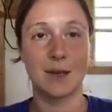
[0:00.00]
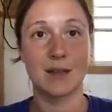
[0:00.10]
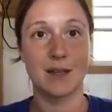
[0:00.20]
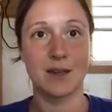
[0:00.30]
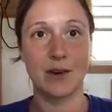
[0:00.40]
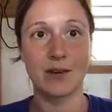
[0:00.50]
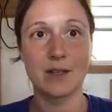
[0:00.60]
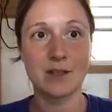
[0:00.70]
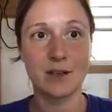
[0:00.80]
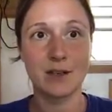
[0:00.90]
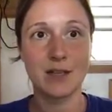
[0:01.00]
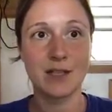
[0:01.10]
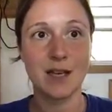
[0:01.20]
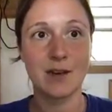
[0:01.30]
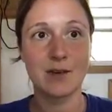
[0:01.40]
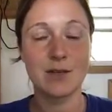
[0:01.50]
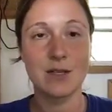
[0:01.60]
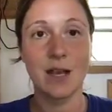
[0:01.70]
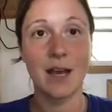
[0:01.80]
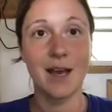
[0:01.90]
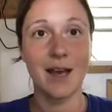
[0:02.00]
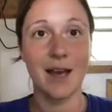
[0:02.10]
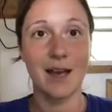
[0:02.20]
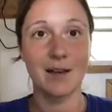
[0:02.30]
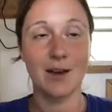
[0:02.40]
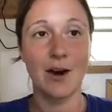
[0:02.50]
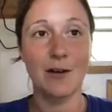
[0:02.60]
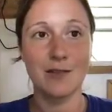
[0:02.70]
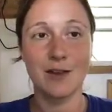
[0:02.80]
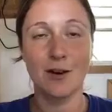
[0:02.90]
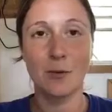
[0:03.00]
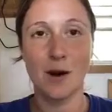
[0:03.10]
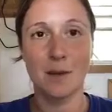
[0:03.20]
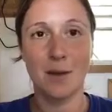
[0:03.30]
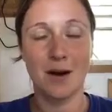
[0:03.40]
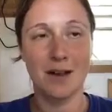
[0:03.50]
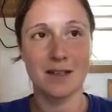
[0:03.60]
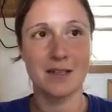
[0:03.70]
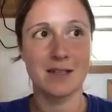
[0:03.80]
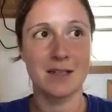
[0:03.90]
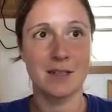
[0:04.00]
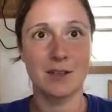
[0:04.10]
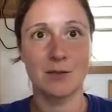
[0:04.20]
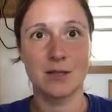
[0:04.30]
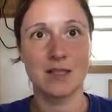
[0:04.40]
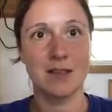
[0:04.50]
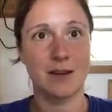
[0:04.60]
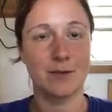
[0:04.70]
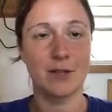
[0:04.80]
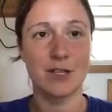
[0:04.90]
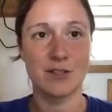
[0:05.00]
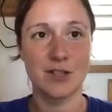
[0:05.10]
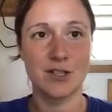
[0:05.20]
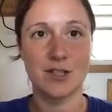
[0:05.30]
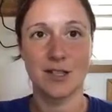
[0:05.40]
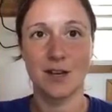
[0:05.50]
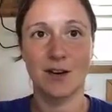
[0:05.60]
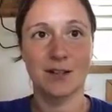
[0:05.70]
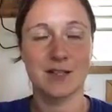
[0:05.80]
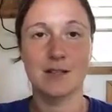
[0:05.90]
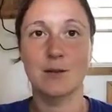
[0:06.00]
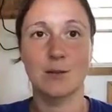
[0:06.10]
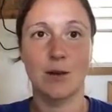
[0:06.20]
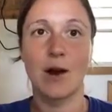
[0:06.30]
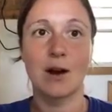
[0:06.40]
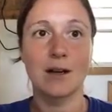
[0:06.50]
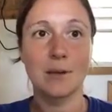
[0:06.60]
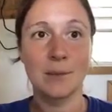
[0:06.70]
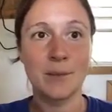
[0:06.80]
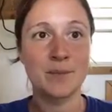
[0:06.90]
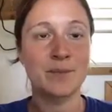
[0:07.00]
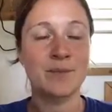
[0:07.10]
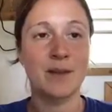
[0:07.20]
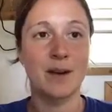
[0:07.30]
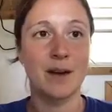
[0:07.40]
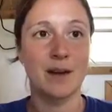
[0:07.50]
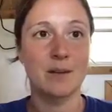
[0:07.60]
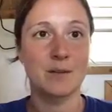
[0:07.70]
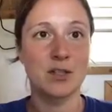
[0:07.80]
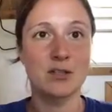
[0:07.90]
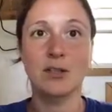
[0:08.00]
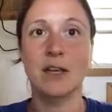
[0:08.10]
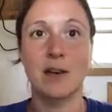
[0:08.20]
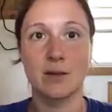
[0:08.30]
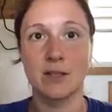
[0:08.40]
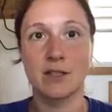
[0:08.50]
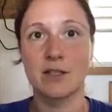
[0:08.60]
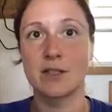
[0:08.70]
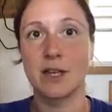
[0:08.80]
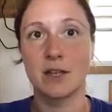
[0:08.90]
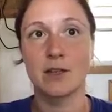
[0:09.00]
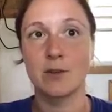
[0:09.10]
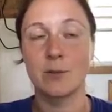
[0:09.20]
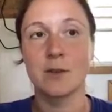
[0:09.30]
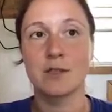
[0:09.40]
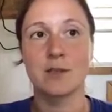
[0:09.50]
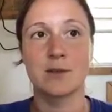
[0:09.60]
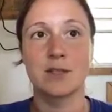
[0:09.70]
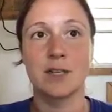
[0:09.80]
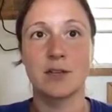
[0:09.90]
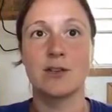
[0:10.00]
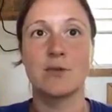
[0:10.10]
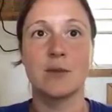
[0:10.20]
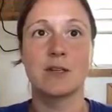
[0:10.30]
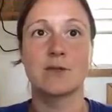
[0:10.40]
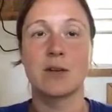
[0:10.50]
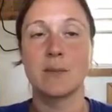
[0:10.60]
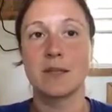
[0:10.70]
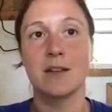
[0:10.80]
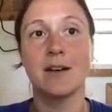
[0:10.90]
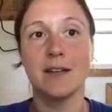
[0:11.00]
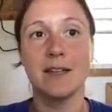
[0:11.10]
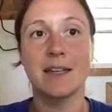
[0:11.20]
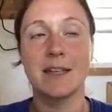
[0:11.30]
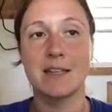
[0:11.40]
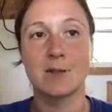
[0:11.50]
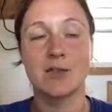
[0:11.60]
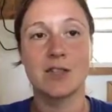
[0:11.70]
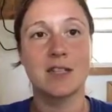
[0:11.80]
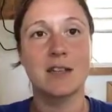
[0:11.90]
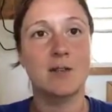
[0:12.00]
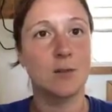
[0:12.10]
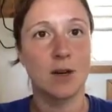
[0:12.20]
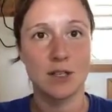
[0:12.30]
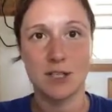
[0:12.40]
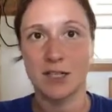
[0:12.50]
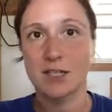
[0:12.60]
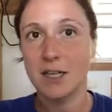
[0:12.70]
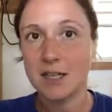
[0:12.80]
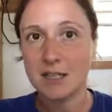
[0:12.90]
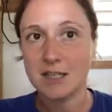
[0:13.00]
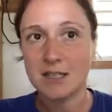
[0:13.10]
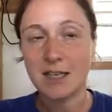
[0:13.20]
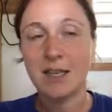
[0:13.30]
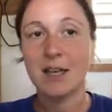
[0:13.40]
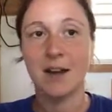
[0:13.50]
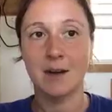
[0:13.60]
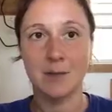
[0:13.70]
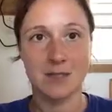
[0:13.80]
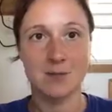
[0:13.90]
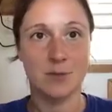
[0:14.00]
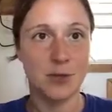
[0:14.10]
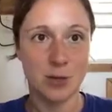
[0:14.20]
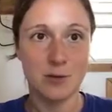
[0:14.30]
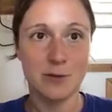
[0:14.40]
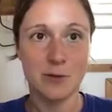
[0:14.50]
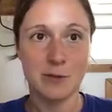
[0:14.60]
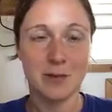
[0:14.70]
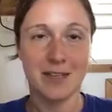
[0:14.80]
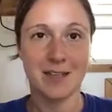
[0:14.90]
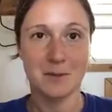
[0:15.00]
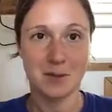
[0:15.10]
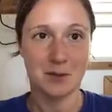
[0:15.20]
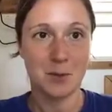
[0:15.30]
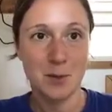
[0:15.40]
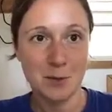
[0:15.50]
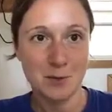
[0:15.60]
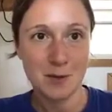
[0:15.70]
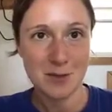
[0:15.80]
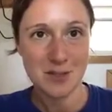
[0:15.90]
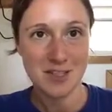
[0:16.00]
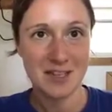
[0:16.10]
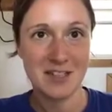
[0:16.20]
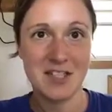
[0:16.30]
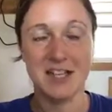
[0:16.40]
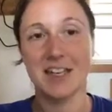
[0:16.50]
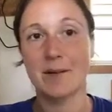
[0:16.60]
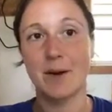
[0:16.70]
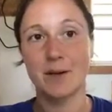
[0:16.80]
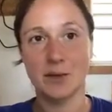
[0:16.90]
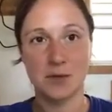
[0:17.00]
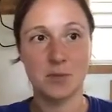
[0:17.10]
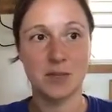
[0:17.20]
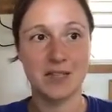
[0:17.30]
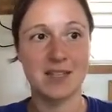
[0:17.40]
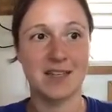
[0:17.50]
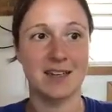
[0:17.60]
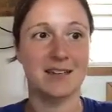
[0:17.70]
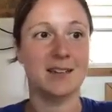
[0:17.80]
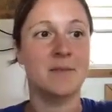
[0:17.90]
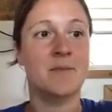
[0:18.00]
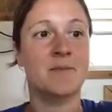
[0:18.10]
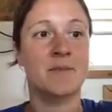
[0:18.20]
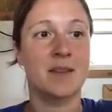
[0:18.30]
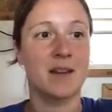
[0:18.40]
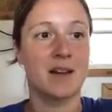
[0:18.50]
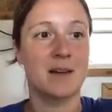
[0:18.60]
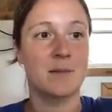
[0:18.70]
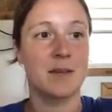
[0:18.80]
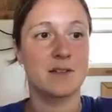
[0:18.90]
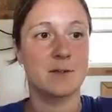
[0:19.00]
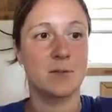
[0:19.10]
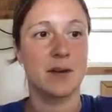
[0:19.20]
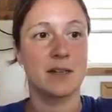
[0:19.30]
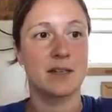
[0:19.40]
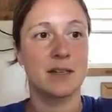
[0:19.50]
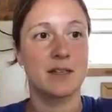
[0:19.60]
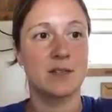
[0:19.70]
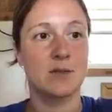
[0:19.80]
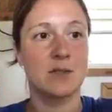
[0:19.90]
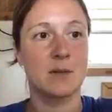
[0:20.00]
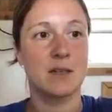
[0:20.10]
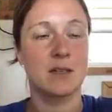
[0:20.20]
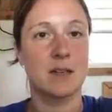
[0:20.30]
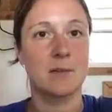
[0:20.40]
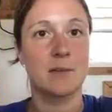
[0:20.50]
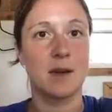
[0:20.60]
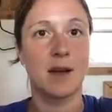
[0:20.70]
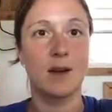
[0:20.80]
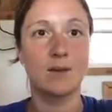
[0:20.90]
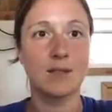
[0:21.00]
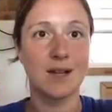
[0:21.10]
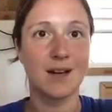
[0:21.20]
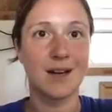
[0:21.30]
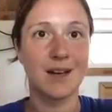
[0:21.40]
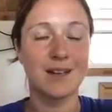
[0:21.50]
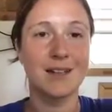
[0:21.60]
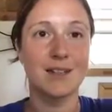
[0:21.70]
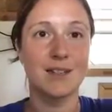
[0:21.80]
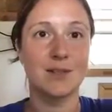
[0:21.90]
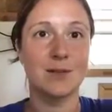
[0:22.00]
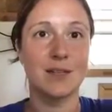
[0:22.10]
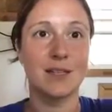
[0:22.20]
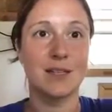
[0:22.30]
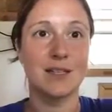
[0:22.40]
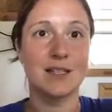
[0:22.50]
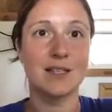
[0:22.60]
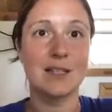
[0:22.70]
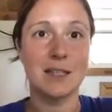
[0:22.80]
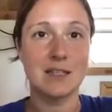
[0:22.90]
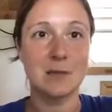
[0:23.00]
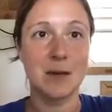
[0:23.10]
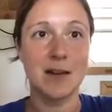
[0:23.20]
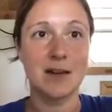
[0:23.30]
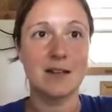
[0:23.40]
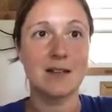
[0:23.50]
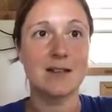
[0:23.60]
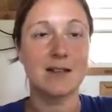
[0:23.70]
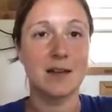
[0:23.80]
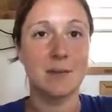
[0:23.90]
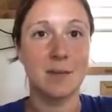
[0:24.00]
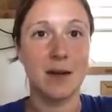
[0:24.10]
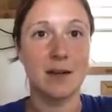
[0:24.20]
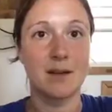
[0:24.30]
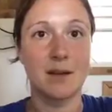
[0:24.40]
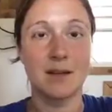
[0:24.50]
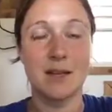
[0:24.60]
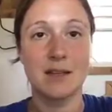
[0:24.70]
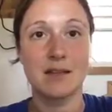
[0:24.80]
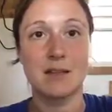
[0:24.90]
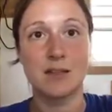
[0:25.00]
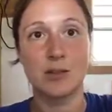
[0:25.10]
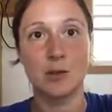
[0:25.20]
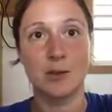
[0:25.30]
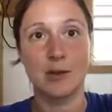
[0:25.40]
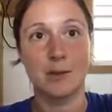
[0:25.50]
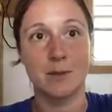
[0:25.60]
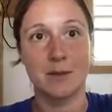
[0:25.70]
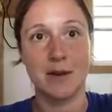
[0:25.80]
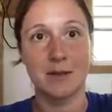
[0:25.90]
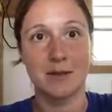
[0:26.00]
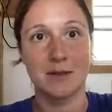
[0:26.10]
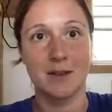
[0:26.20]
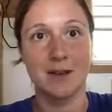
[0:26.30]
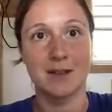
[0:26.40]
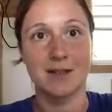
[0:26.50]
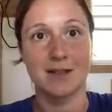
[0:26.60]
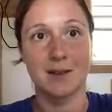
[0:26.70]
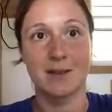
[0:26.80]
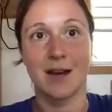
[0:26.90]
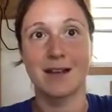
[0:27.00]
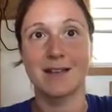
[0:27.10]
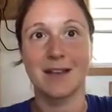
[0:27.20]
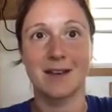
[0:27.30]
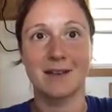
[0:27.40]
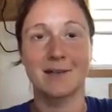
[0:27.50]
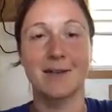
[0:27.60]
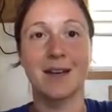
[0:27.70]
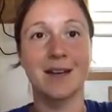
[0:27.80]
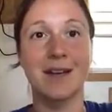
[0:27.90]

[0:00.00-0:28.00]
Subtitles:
in the yard in Dolly's house, and often I'll walk by and this is like the cutest thing ever. He's just sitting on this little rock, just looking out into the duck coop. So the duck coop is right beside, and he's just sitting there watching the ducks. This is Richard first meeting him, so he went over and was just kind of checking him out. He was pretty excited. Yeah, so Brian likes to spend time outside doing dust baths, sunbathing. Nancy's showing him around a lot, so that's kind of